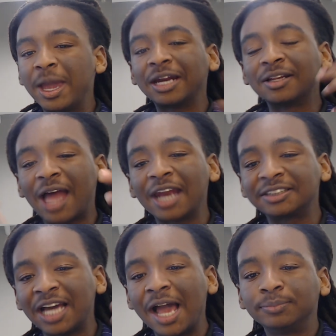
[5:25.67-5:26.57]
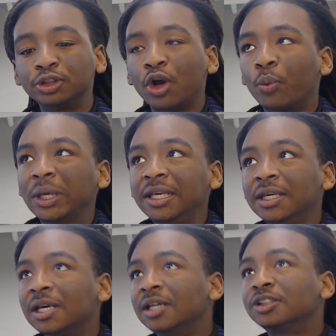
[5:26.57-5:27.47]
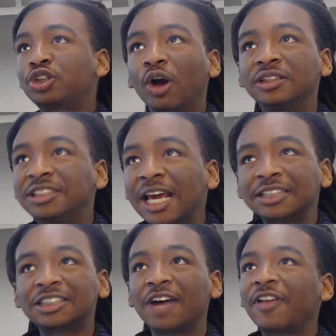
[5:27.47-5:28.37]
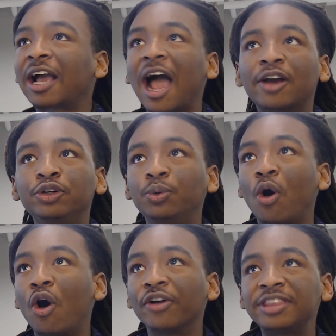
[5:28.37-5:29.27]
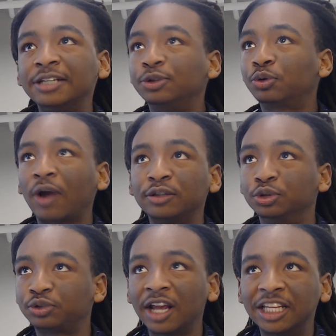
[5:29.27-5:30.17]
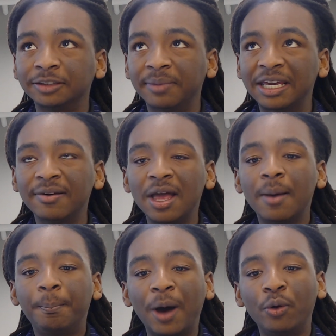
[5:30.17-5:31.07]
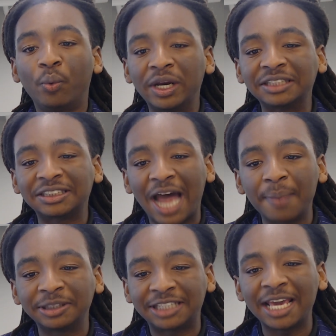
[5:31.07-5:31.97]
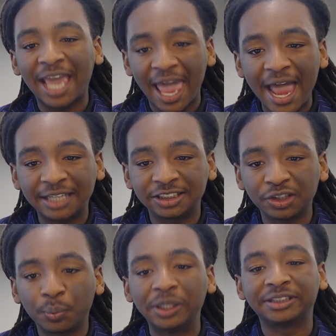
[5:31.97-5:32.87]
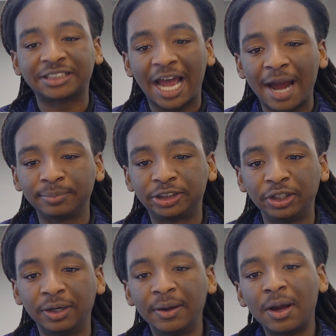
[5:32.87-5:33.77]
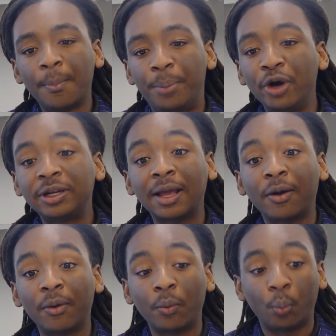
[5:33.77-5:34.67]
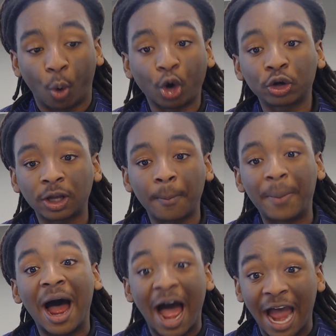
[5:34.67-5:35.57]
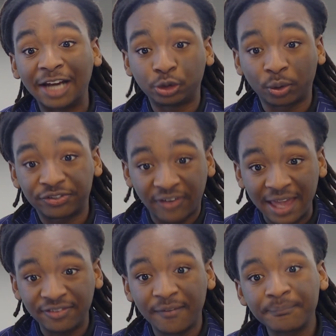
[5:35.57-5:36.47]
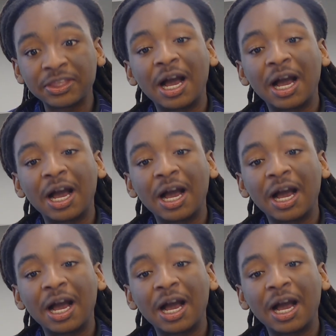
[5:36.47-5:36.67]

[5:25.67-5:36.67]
And a lot of times, we start saying stuff like, I could do all things through Christ who strengthens me. But when it's time to take action, when it's time to put work behind your faith,